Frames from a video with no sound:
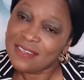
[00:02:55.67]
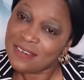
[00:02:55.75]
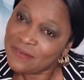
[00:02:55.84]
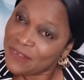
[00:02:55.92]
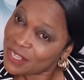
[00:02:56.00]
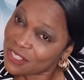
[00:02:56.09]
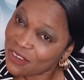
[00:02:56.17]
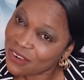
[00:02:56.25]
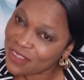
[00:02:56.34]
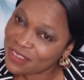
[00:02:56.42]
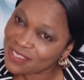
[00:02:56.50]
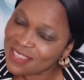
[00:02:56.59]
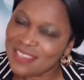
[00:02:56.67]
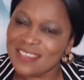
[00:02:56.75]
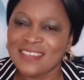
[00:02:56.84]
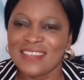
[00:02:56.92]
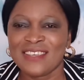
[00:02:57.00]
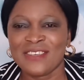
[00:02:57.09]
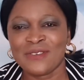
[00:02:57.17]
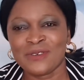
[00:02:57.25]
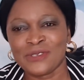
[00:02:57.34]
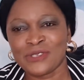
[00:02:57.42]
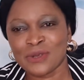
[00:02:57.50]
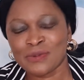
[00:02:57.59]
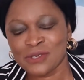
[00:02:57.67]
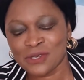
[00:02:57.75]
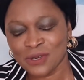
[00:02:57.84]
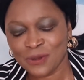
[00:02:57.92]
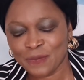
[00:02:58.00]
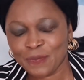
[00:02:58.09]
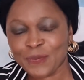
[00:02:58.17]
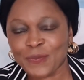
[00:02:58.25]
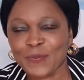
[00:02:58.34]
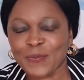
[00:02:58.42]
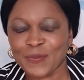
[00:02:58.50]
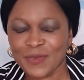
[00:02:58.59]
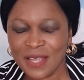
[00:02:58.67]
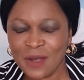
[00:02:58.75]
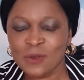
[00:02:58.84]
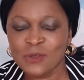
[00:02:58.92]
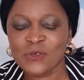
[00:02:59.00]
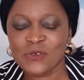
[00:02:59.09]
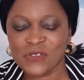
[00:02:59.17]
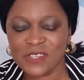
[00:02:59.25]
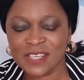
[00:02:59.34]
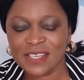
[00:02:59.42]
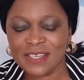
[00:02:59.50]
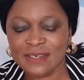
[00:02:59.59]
Victoriously, he rose up. So, I want to sing.